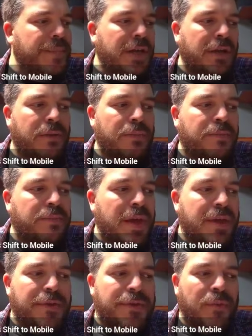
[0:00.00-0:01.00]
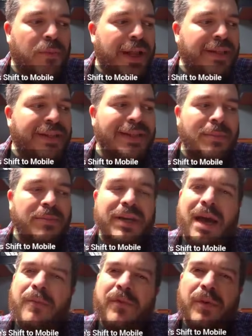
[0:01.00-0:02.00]
It's around the same
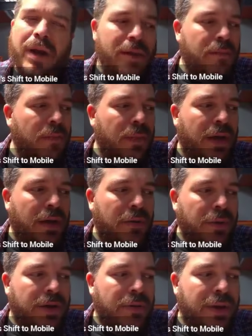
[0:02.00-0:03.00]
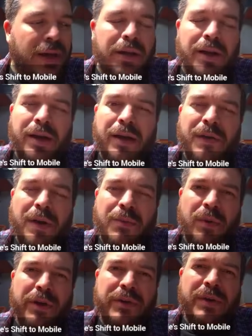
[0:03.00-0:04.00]
time frame, right around
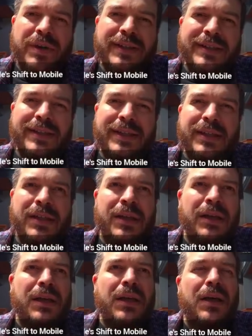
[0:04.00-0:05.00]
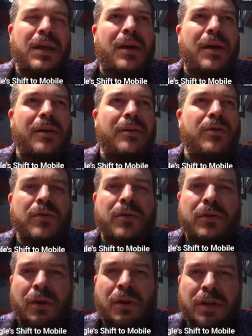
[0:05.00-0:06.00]
February 2016,
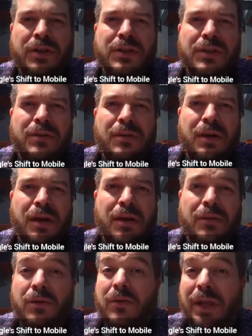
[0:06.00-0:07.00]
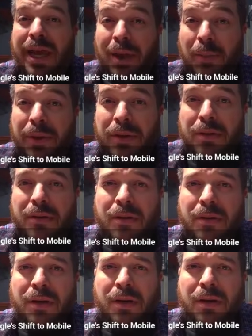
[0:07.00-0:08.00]
Google launched Google AMP,
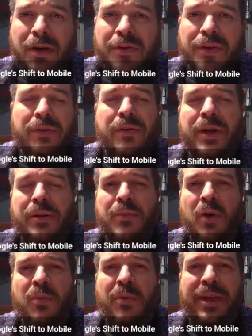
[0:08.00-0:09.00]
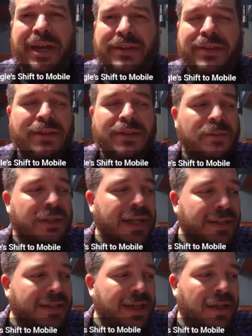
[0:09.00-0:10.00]
Accelerated Mobile Pages is what
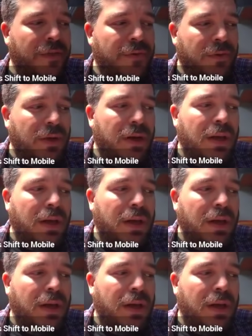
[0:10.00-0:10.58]
that stands for,